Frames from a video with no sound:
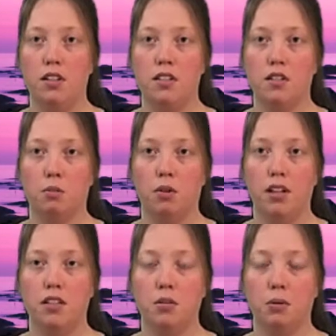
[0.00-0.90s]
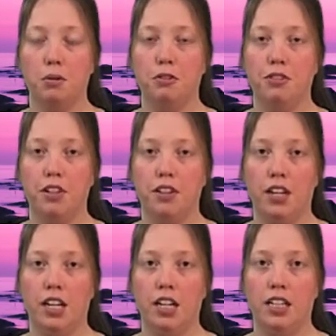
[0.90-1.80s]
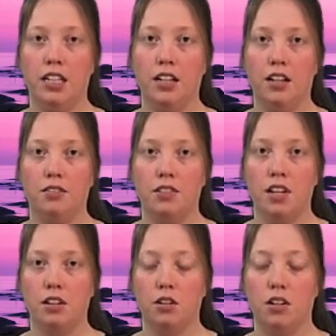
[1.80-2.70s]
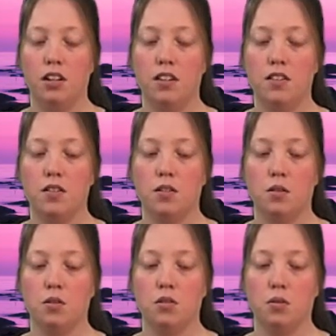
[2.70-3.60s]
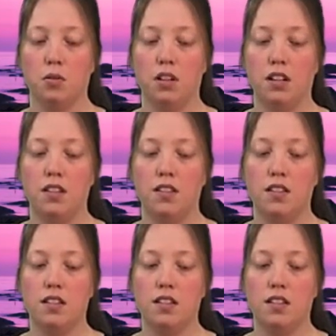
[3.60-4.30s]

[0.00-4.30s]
is, so right to where we feel that area of tenderness or soreness.